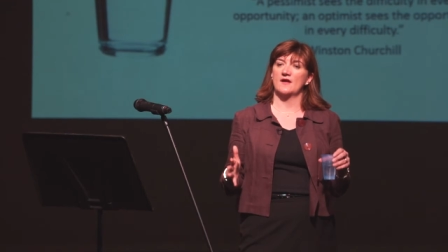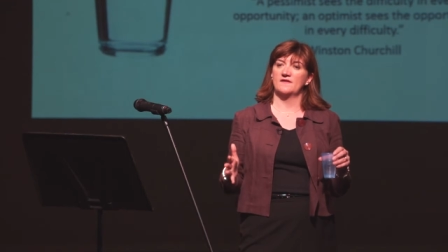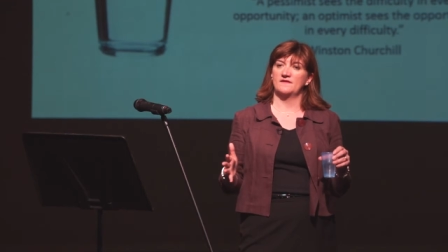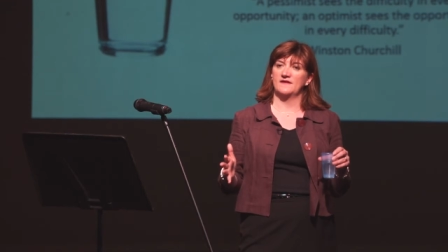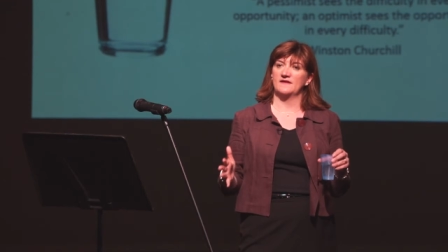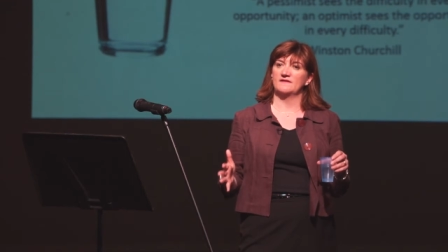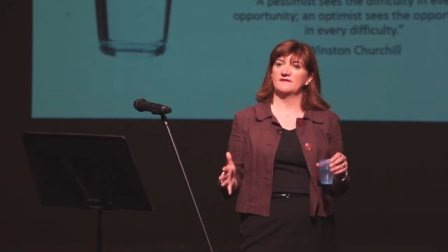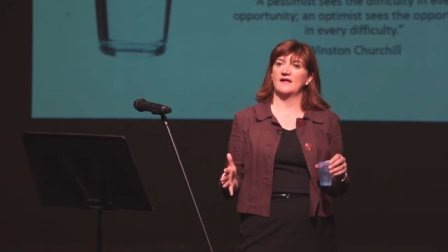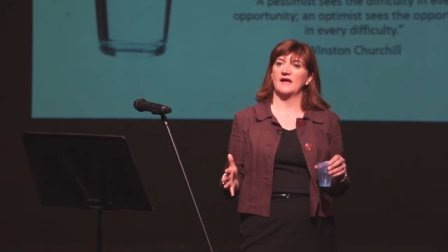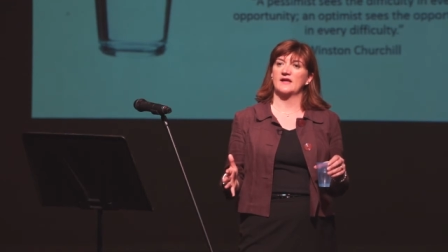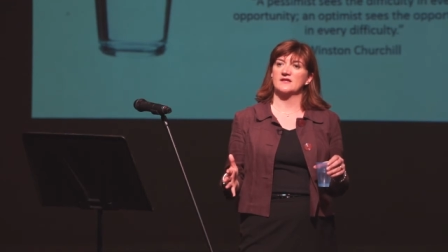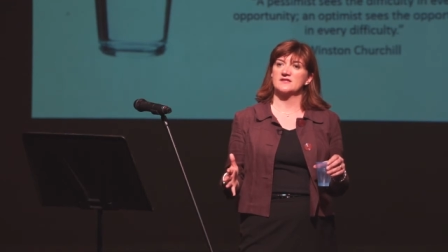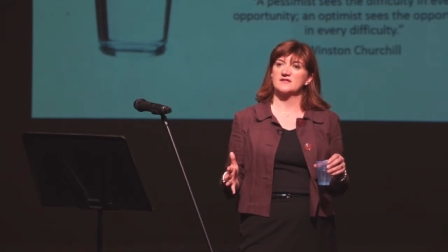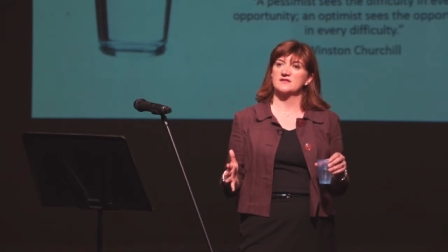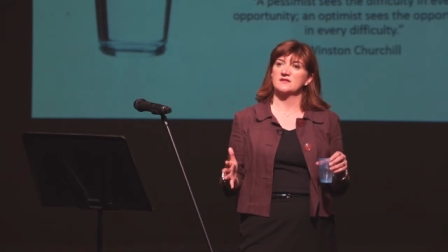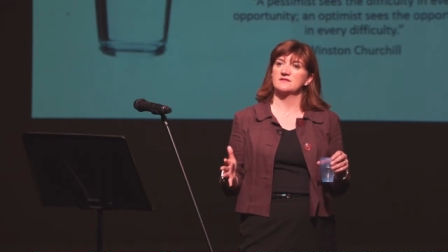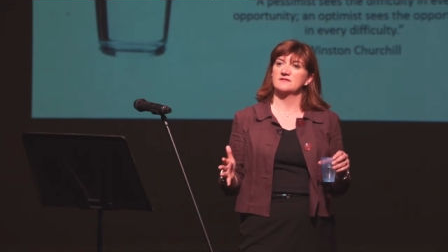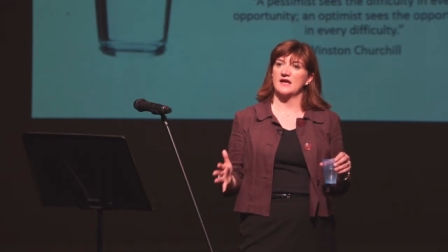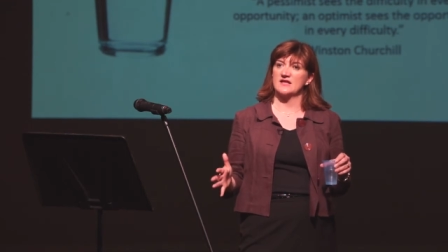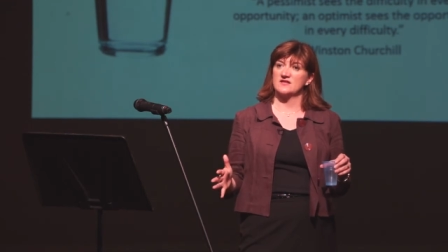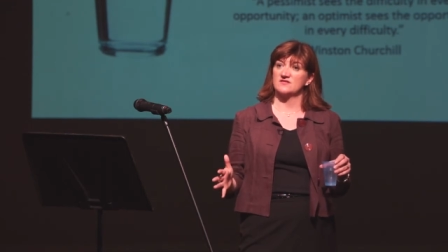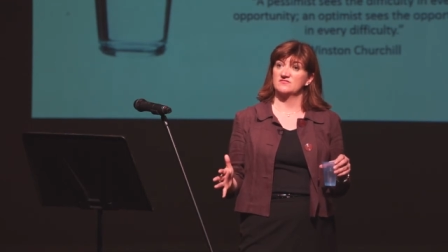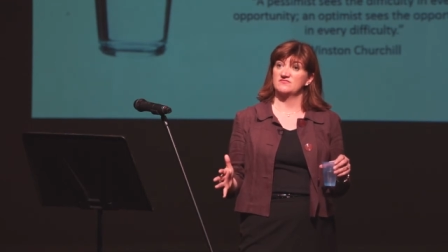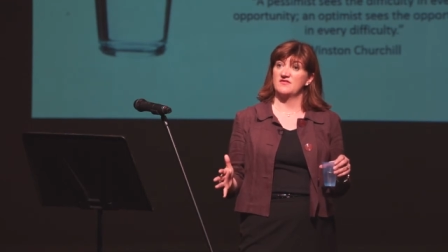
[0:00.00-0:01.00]
I think that's
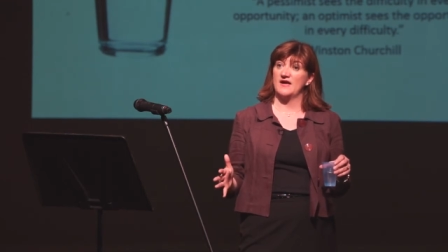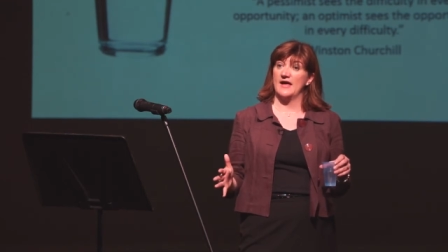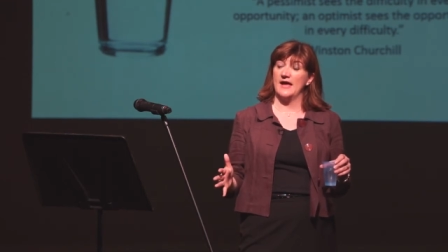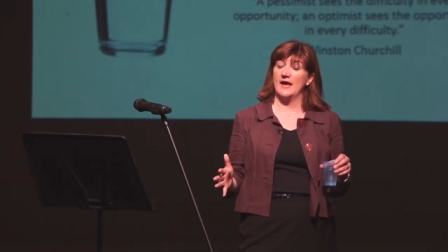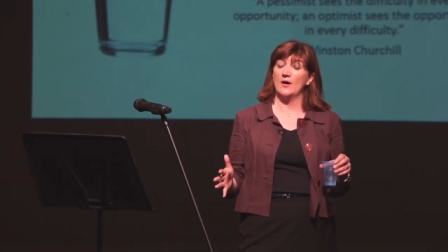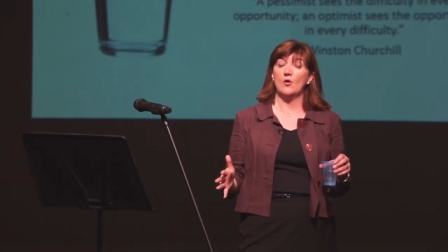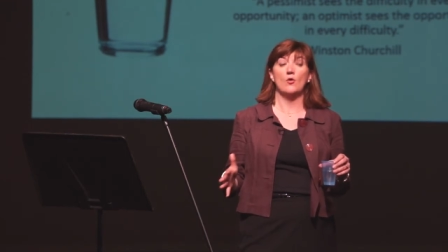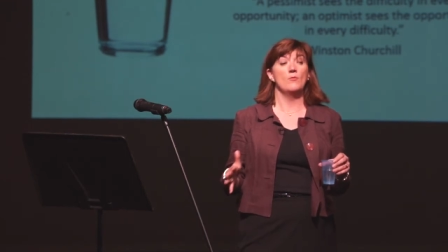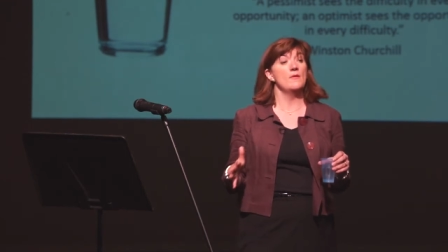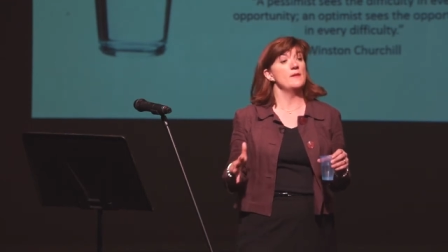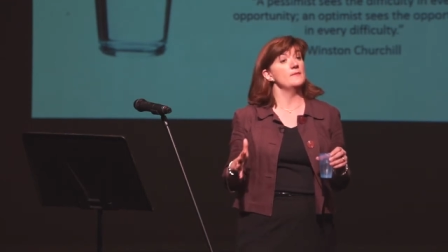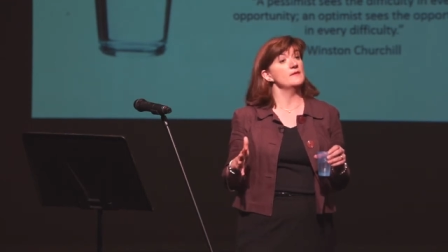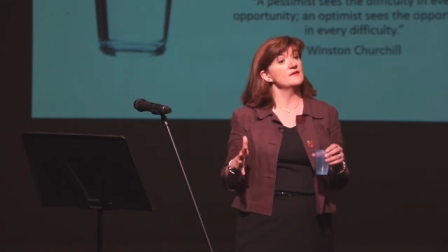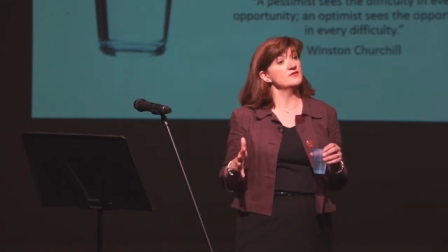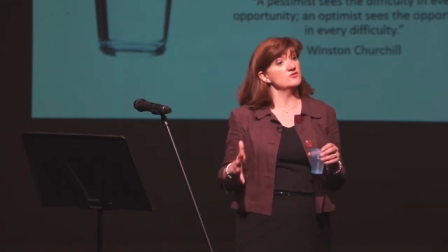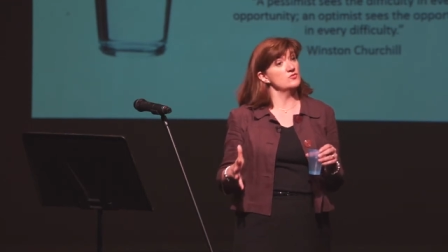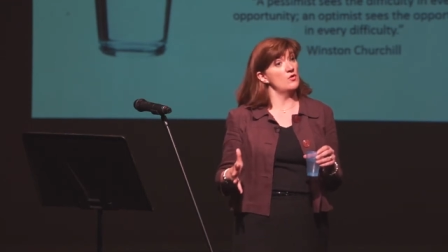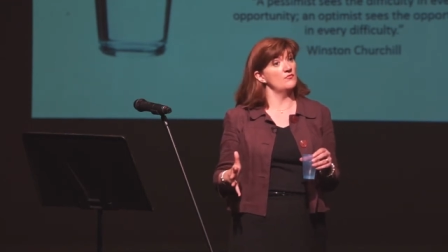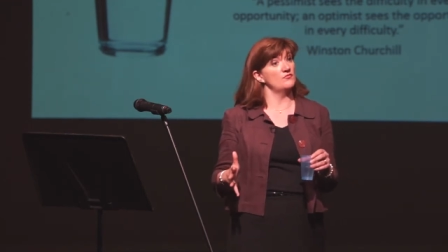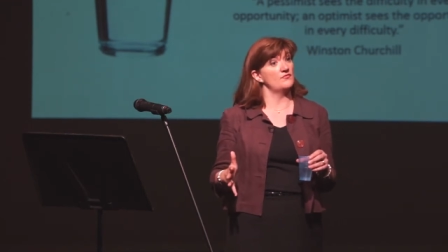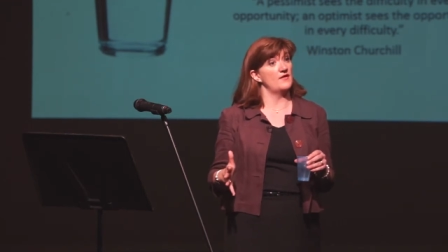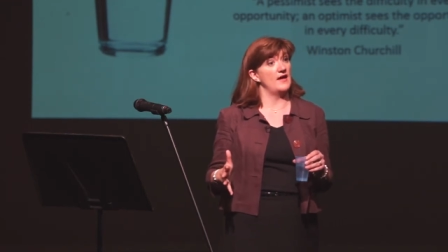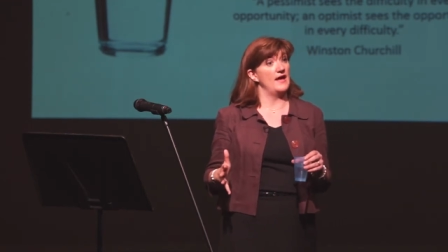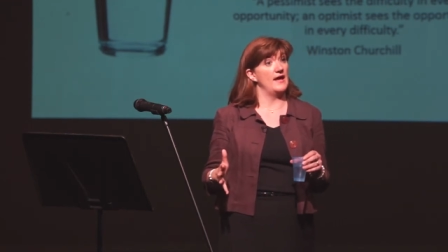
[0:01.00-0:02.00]
fair, or maybe it's
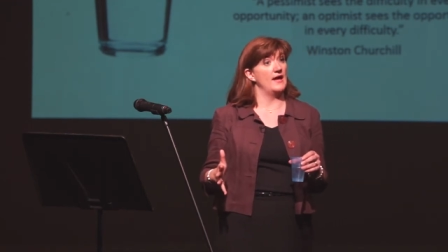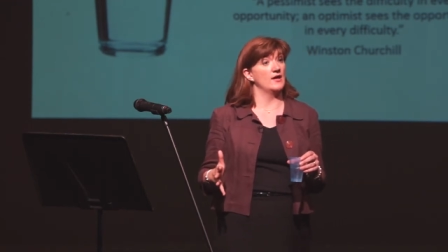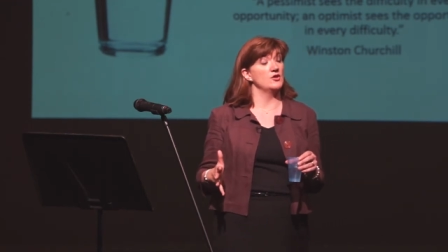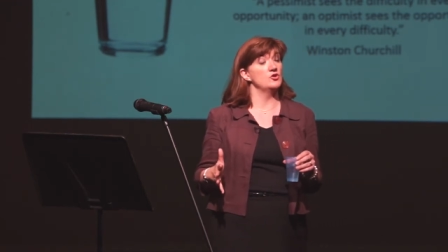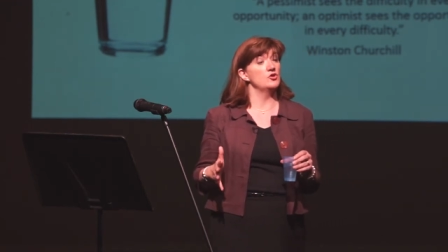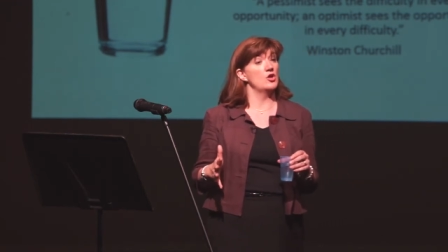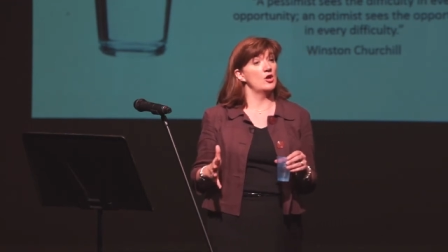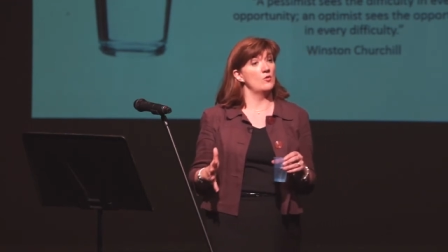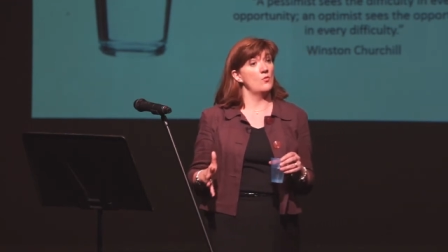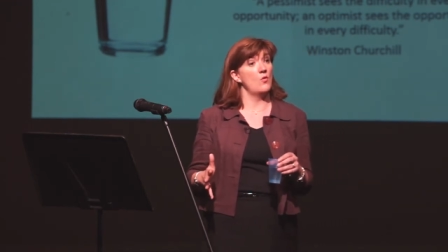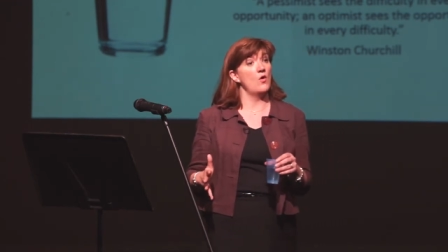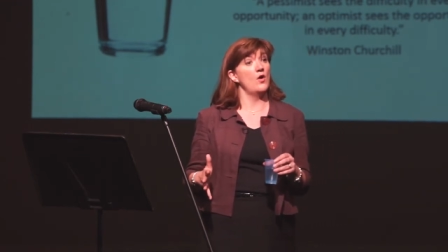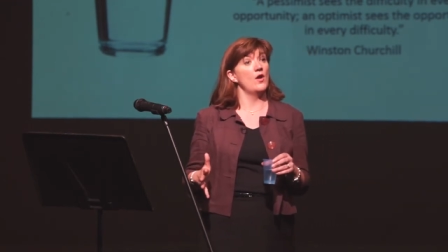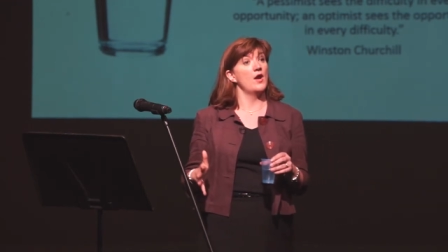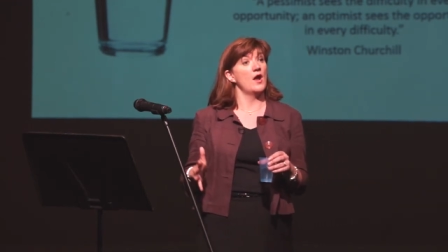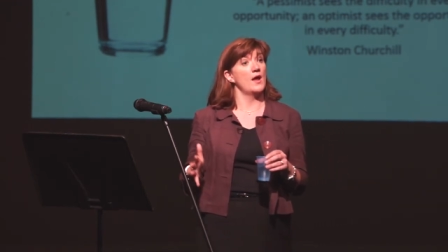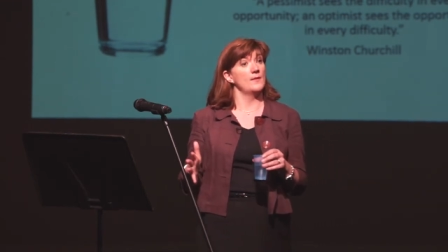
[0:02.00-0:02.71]
not fair. You know what?